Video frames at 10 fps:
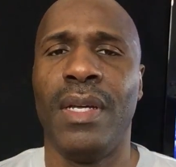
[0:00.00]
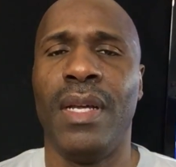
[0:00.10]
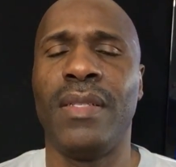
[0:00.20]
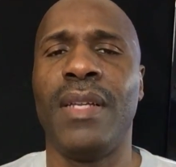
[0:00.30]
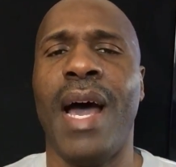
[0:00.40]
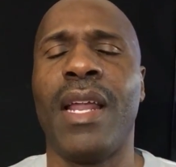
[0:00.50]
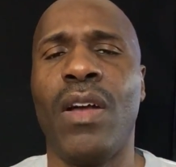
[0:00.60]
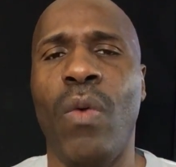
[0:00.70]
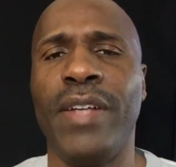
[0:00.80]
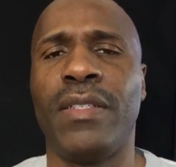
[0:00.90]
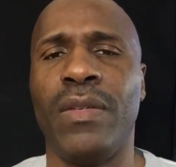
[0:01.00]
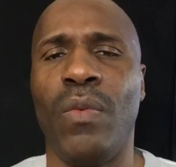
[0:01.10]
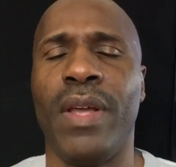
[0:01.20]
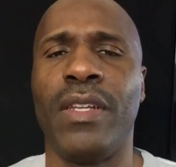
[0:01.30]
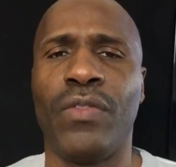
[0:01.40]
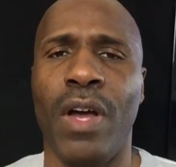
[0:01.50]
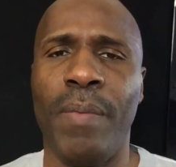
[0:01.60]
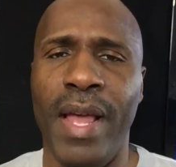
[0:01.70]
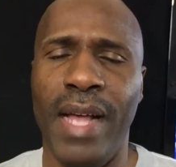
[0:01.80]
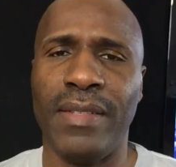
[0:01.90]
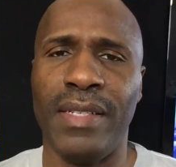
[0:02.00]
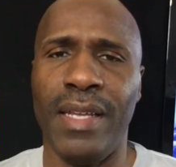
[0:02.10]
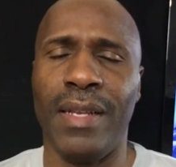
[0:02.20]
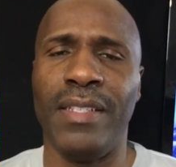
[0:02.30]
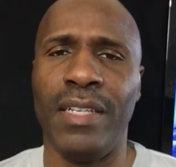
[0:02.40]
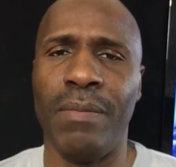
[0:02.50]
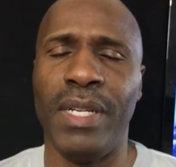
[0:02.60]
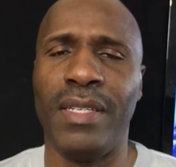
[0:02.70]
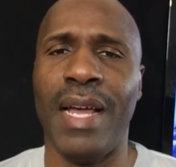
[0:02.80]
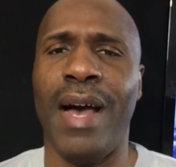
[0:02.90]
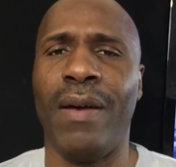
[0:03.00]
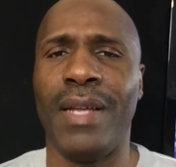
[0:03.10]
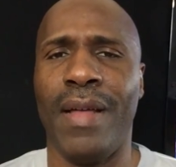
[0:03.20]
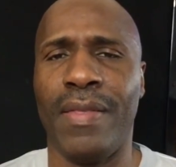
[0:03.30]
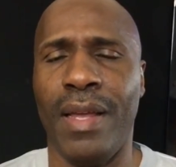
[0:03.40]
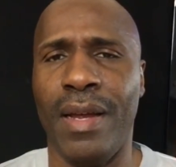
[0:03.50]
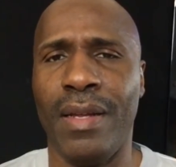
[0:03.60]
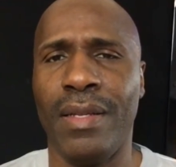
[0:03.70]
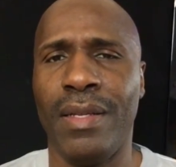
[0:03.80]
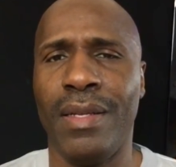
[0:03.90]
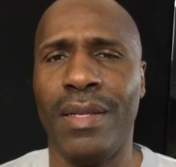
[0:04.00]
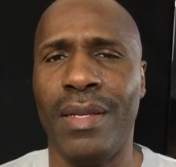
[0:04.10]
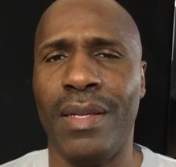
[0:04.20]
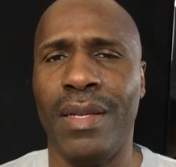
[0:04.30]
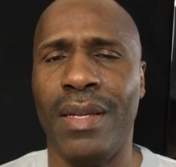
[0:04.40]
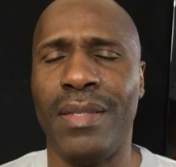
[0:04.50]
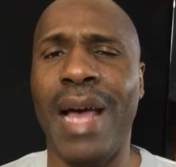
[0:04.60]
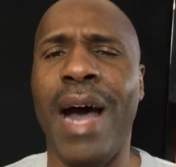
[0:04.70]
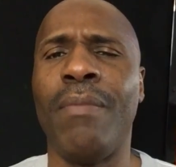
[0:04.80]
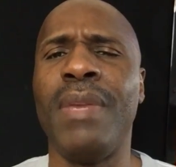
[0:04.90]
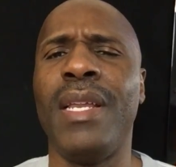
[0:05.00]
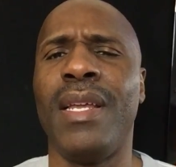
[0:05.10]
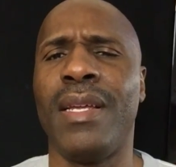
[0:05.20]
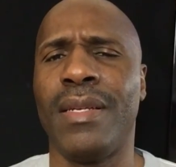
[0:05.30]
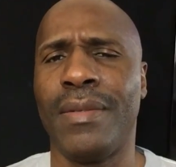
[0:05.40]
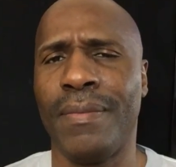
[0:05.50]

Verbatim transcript: It's not a question whether Trump has an illegitimate child out there. It's how many.